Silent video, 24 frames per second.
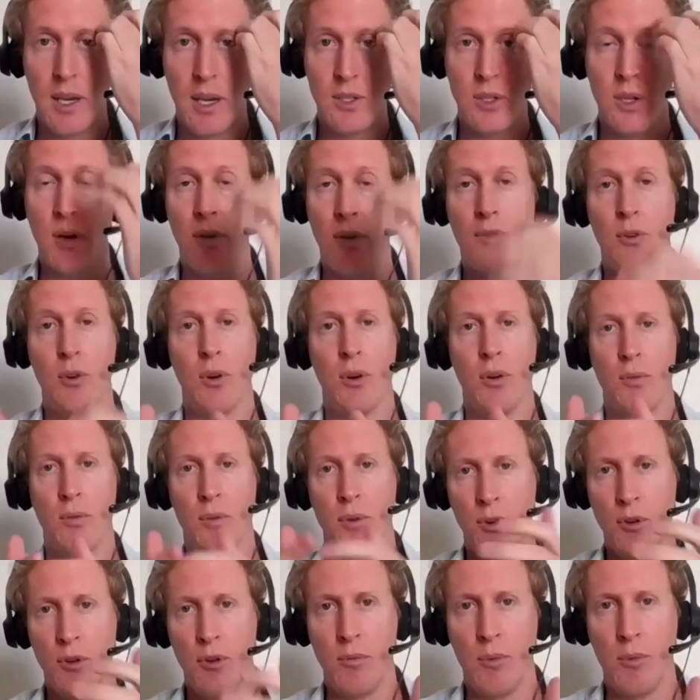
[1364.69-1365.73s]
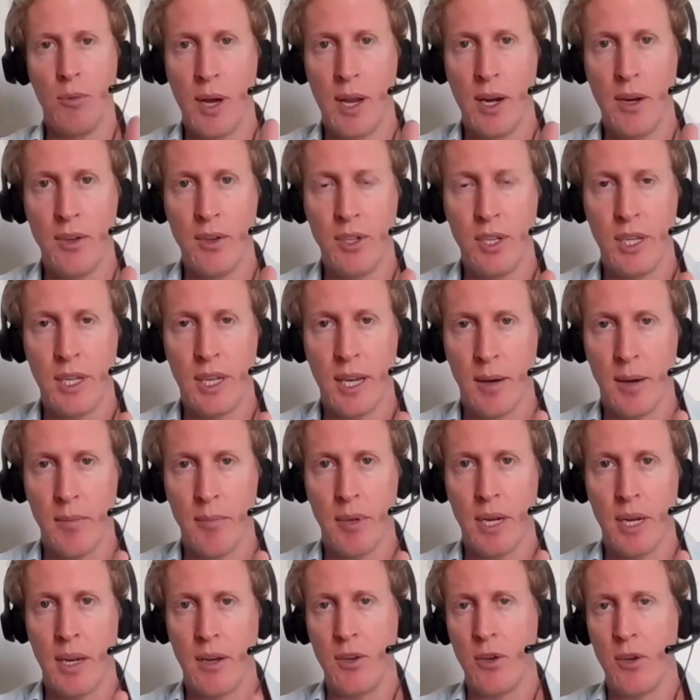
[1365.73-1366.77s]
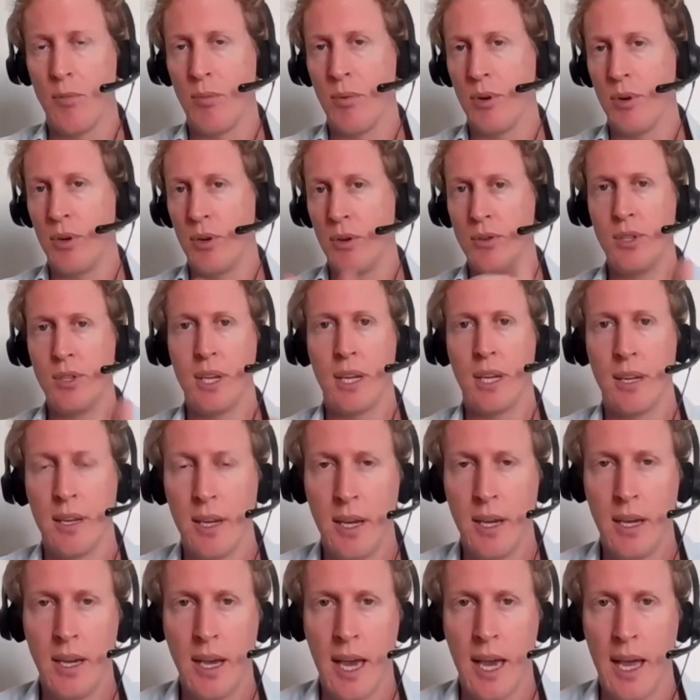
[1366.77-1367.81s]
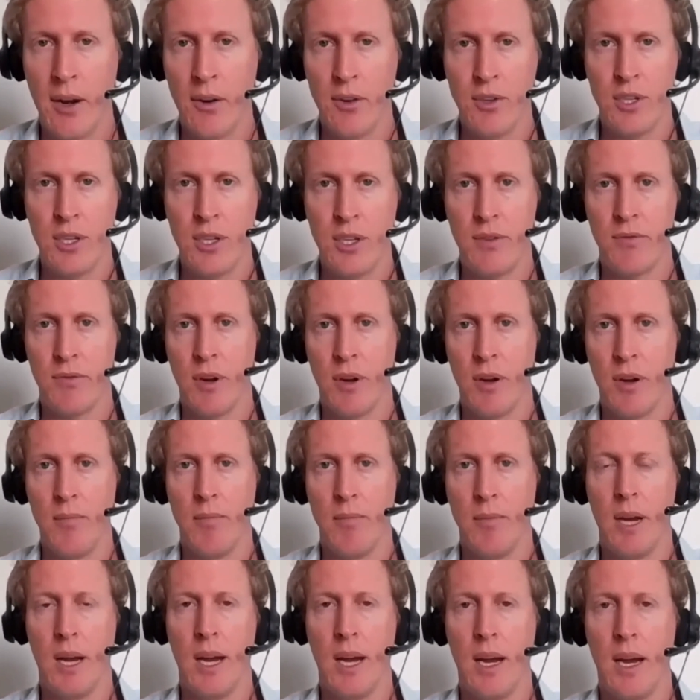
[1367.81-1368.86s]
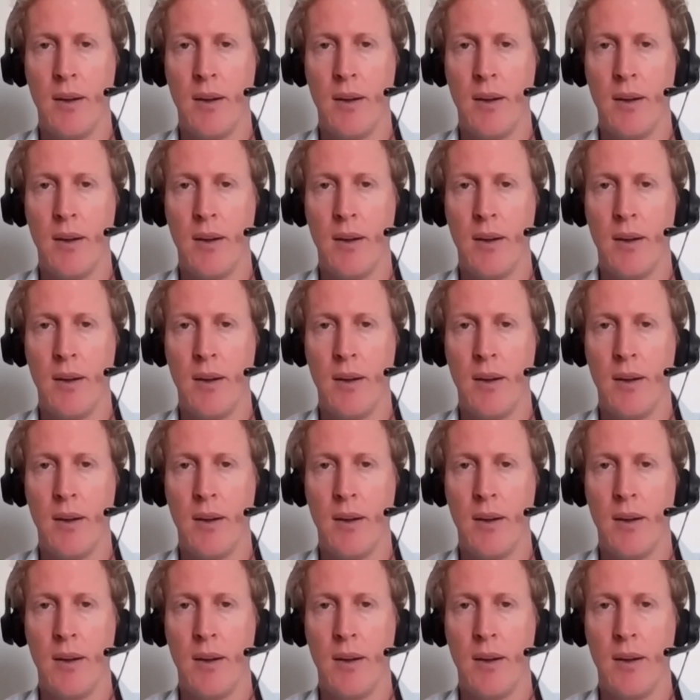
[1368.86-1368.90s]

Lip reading: So if you're a renewable energy company and you're producing energy from